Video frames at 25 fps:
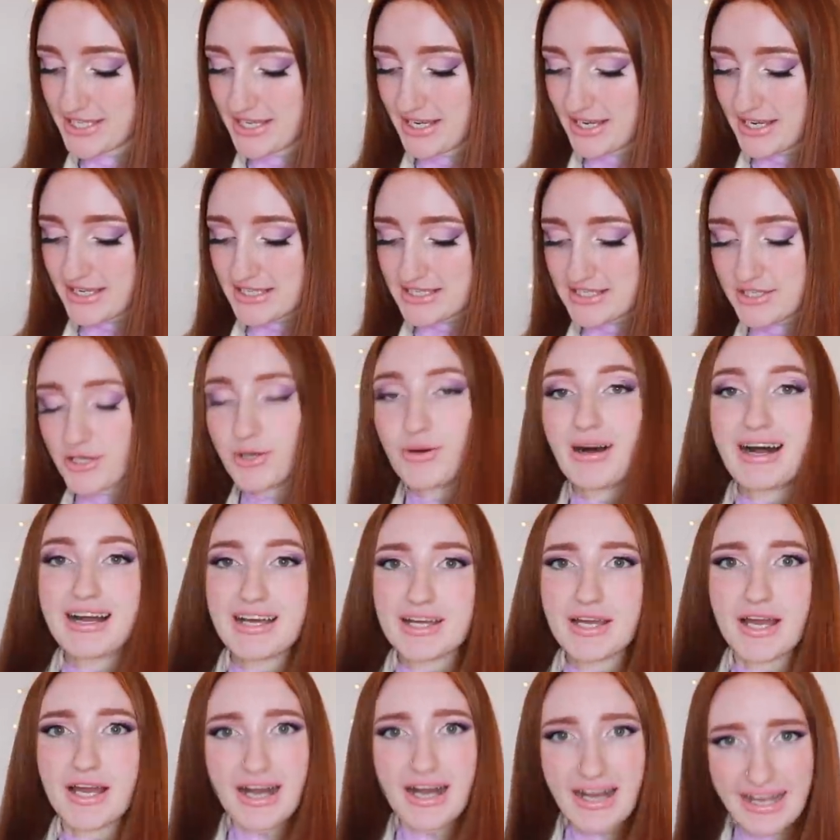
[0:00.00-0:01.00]
So
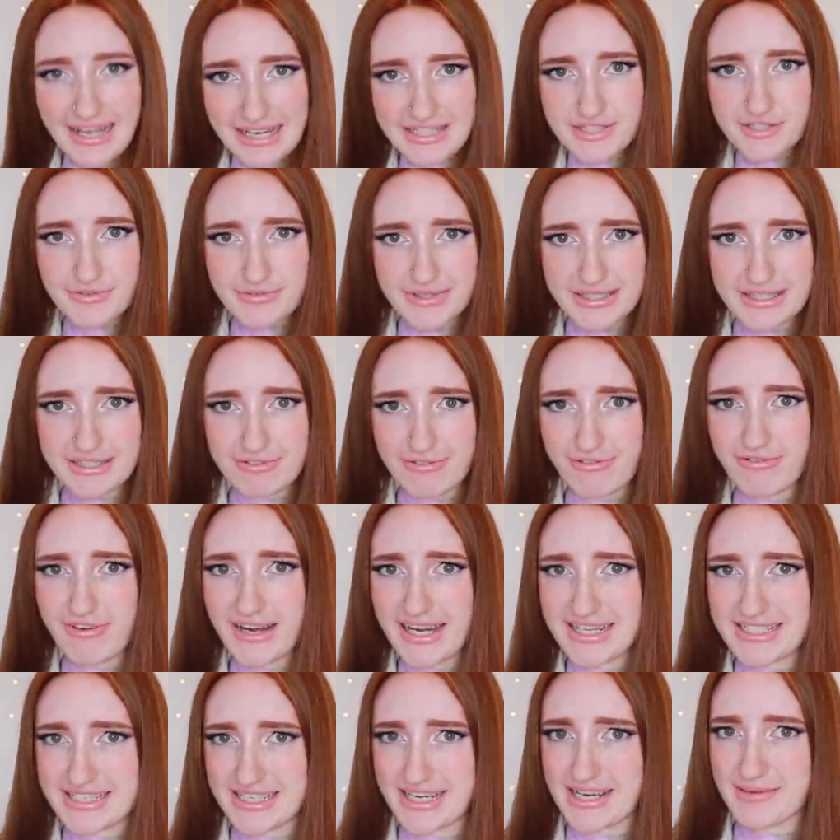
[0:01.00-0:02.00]
I had to really
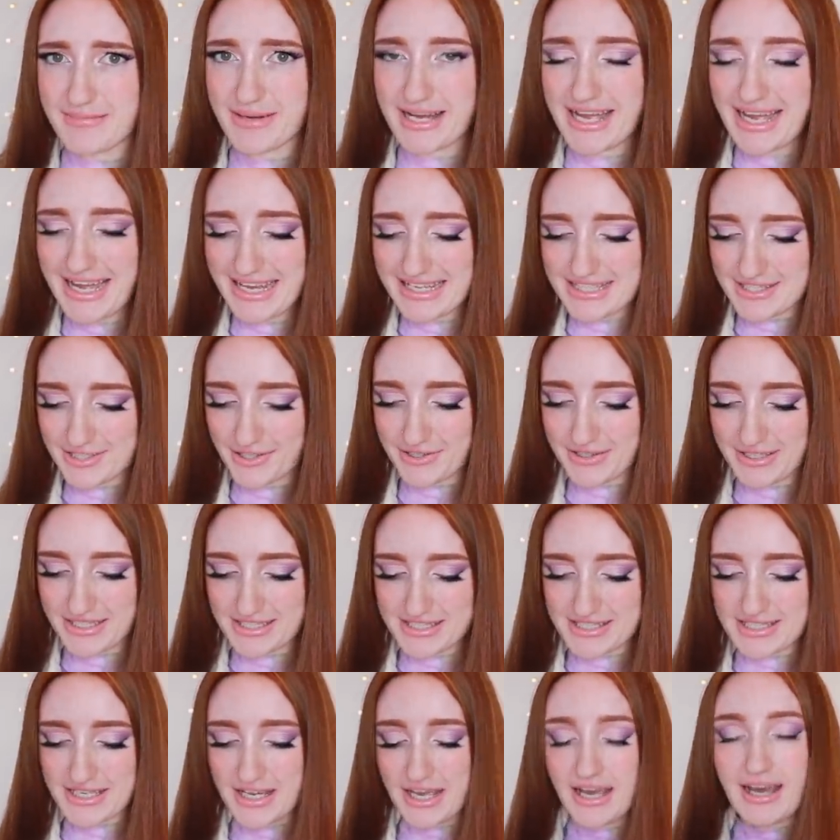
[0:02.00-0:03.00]
fight to get my hands on
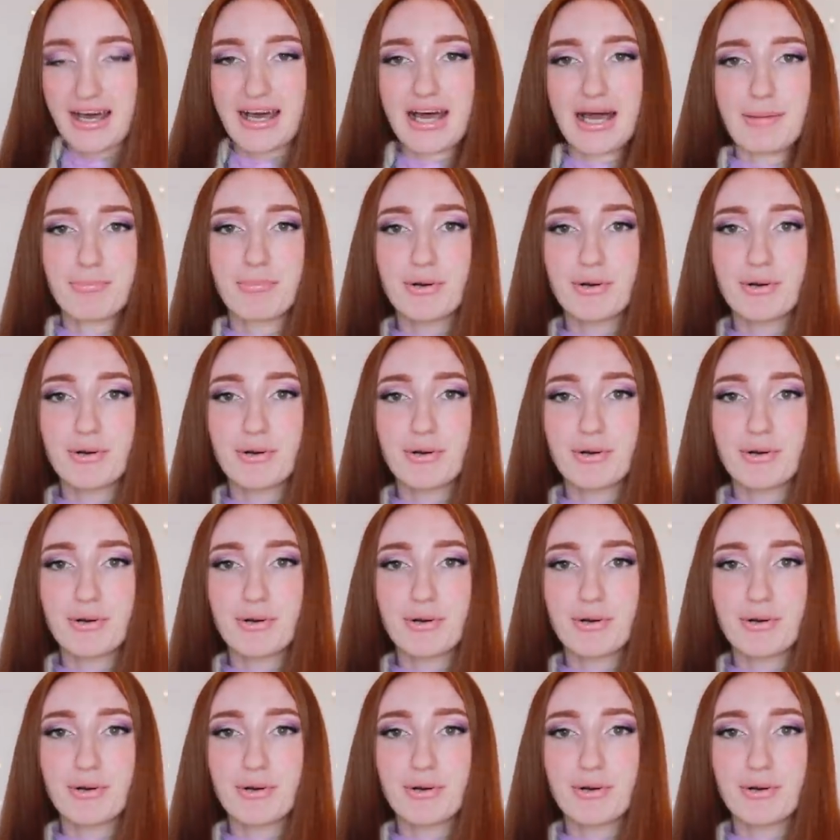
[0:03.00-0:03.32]
this.